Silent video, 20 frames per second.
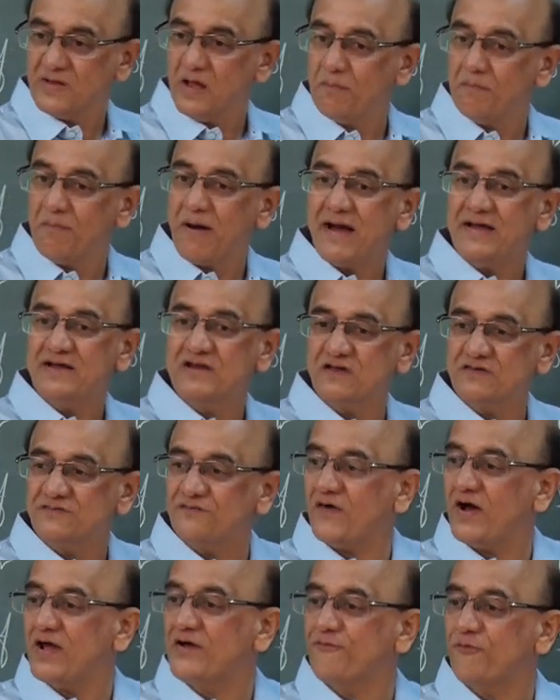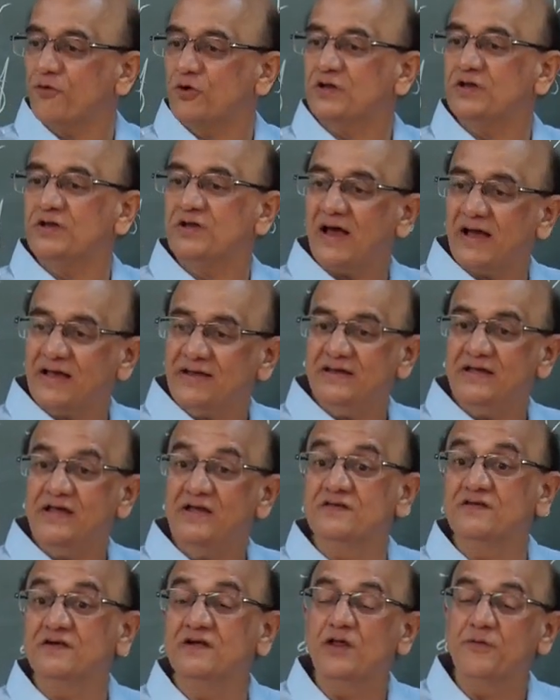Minus 549
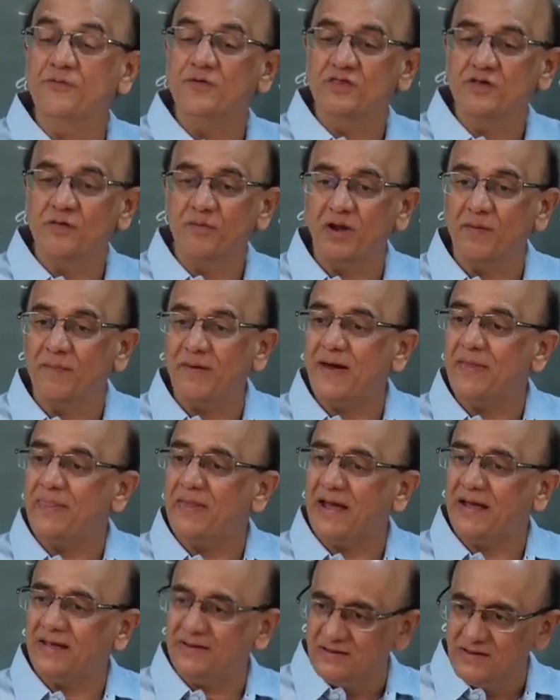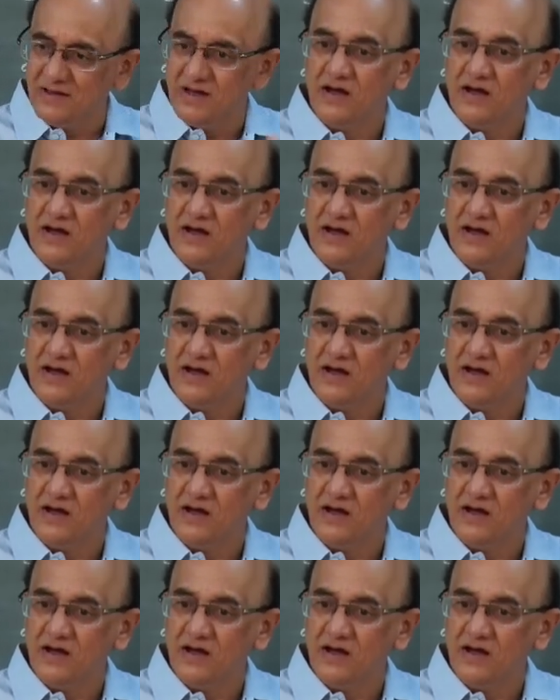is divisible by 9.